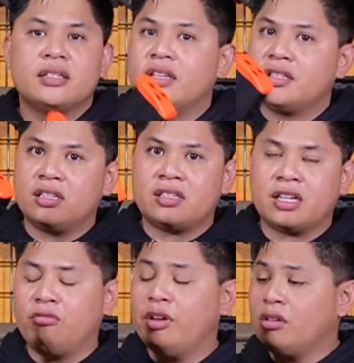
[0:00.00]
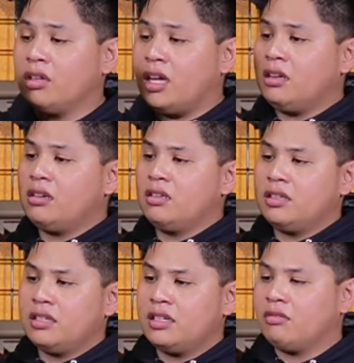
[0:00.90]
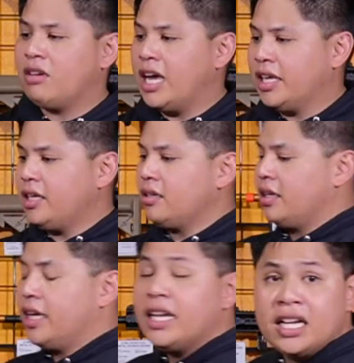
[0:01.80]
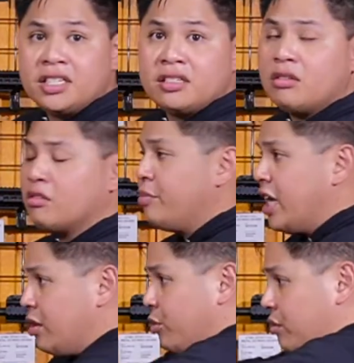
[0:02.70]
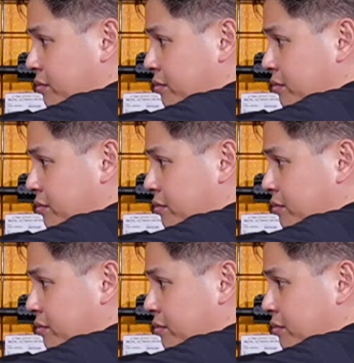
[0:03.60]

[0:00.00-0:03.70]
It's just like a real Glock. Rack it, it actually is still compatible.